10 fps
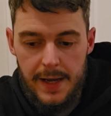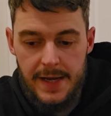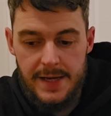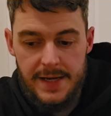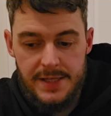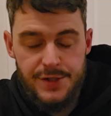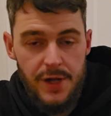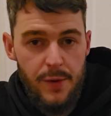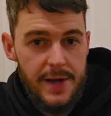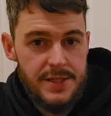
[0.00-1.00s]
It needs
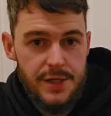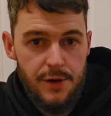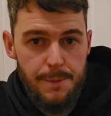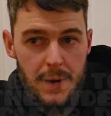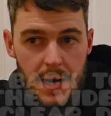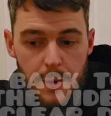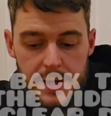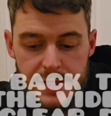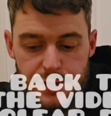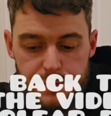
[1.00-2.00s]
no external power.
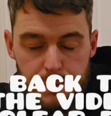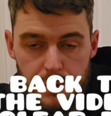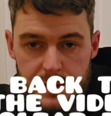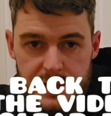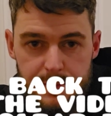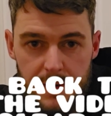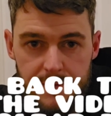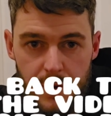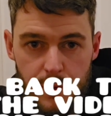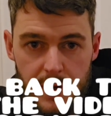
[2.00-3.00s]
It's just plugged into my
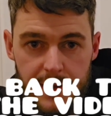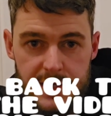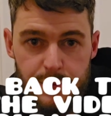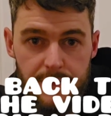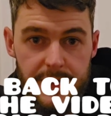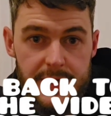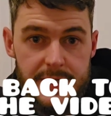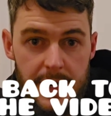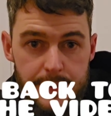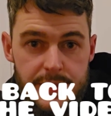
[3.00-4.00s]
phone, and that is with the
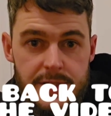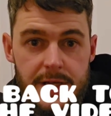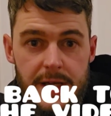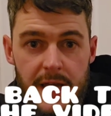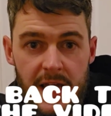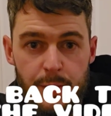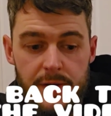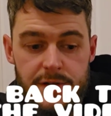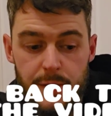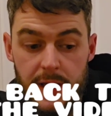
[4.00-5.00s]
adapters it came
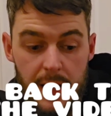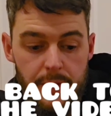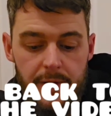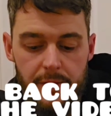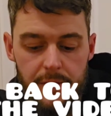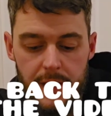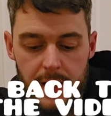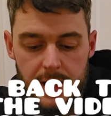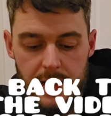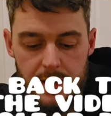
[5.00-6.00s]
with. So it came with everything
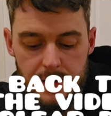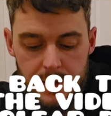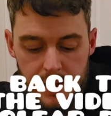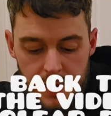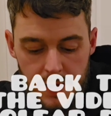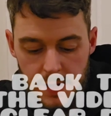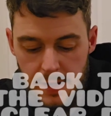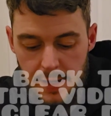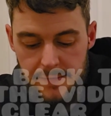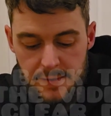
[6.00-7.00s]
I needed.
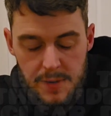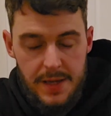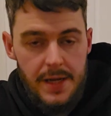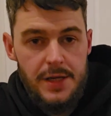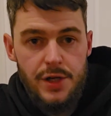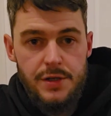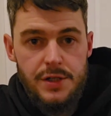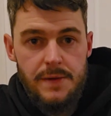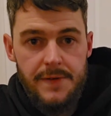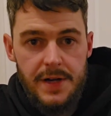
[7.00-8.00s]
If you're making
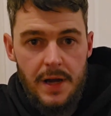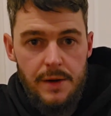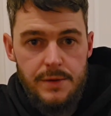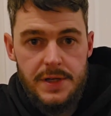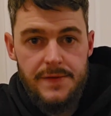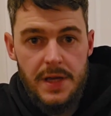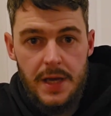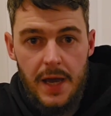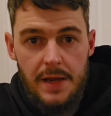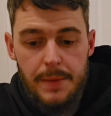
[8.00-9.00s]
YouTube videos, if you're
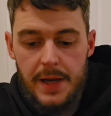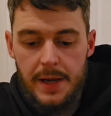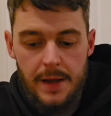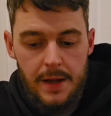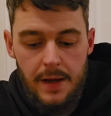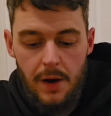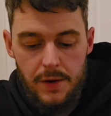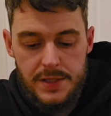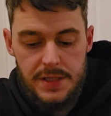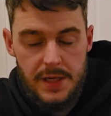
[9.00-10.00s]
gaming,
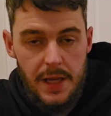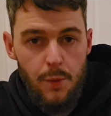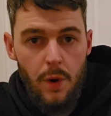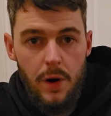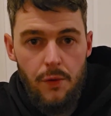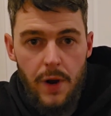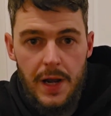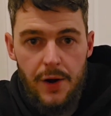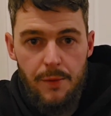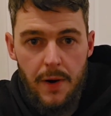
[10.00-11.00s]
honestly, what a
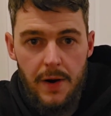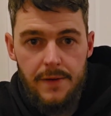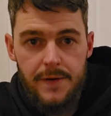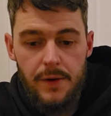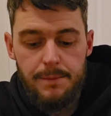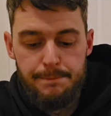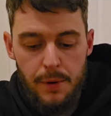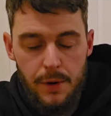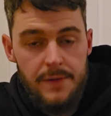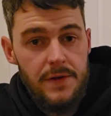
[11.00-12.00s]
great little microphone.
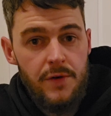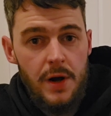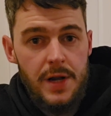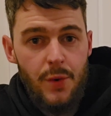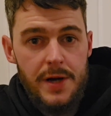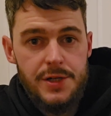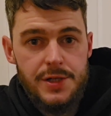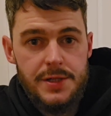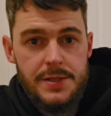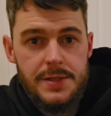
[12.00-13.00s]
But if you've got any
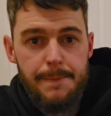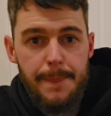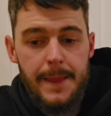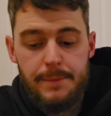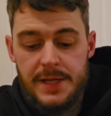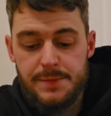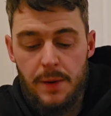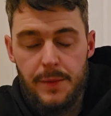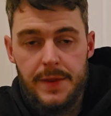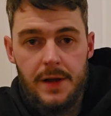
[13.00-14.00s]
questions, please
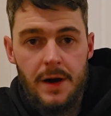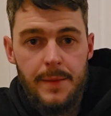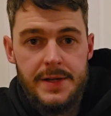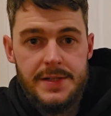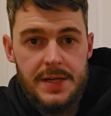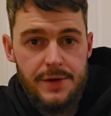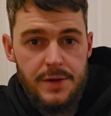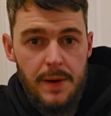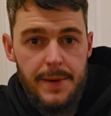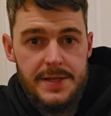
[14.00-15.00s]
pop them in the comments and I'll
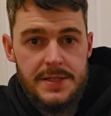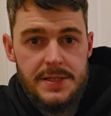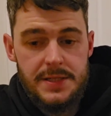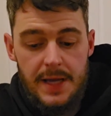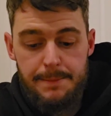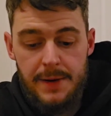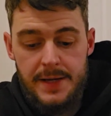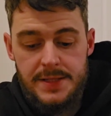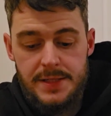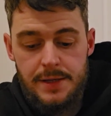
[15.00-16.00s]
do my best to get
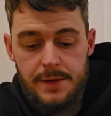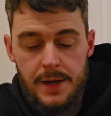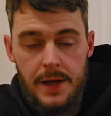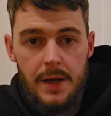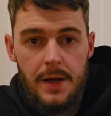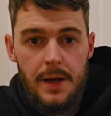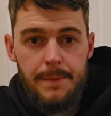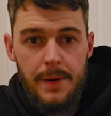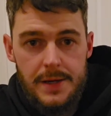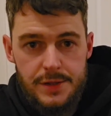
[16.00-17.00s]
back to you.
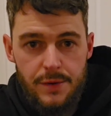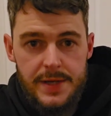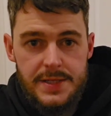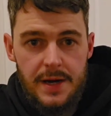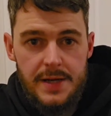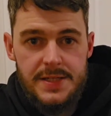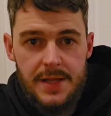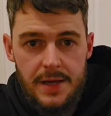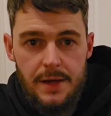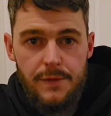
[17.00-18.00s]
But as always, guys,
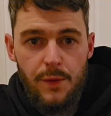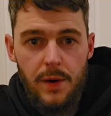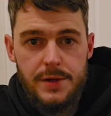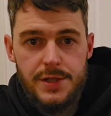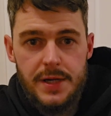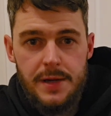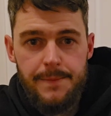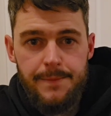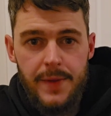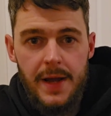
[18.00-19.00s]
thank you for watching,
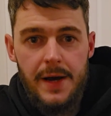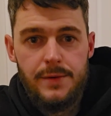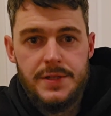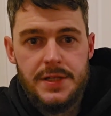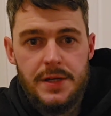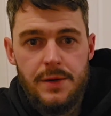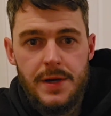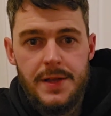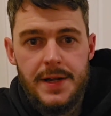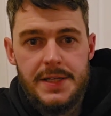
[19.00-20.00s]
and I'll see you
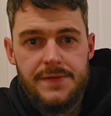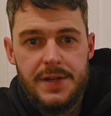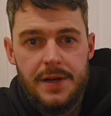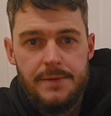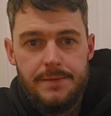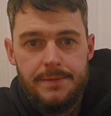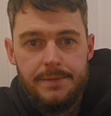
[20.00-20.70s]
in the next video.